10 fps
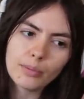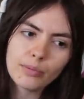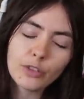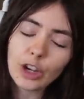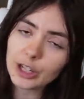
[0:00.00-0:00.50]

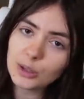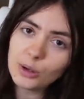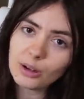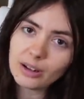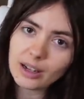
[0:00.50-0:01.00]
very
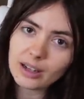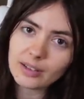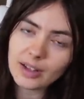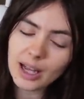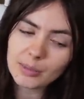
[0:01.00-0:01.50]
cool.
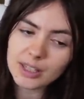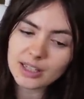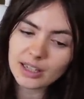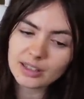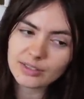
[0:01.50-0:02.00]
I'm
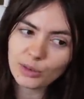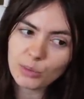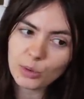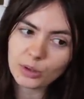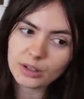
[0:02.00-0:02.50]
excited for
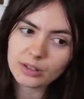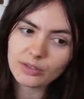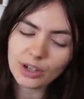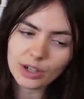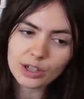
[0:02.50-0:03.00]
more.
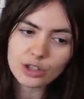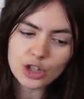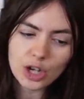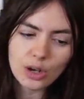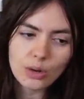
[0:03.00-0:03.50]
Very good
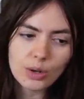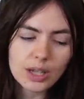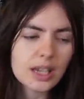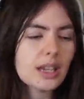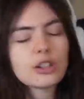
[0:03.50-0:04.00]
show.
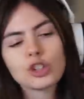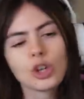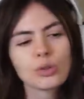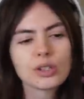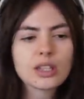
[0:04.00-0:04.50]
Again,
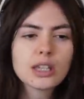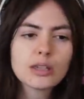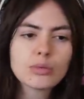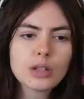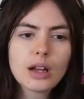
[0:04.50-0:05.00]
shows
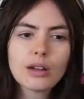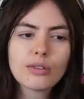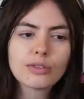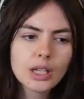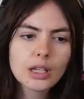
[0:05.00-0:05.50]
themes
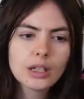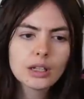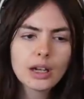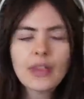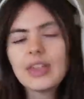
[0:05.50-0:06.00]
of,
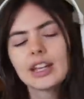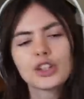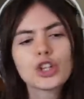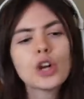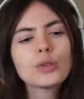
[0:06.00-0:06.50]
I think
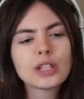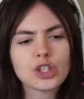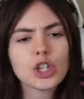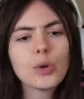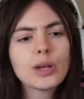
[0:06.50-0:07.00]
it's
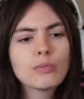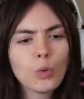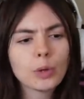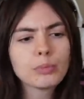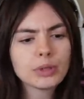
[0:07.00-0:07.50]
showing
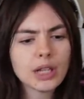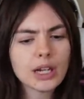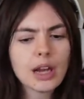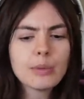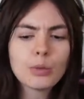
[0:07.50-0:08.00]
more
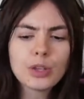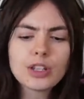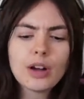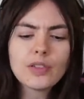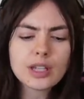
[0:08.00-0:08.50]
blood. I mean, we
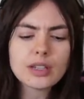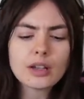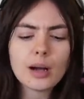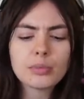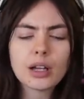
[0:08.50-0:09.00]
obviously
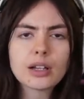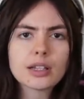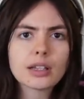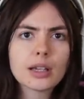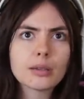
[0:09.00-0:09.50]
saw blood and
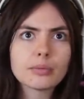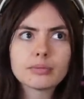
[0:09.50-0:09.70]
say, like,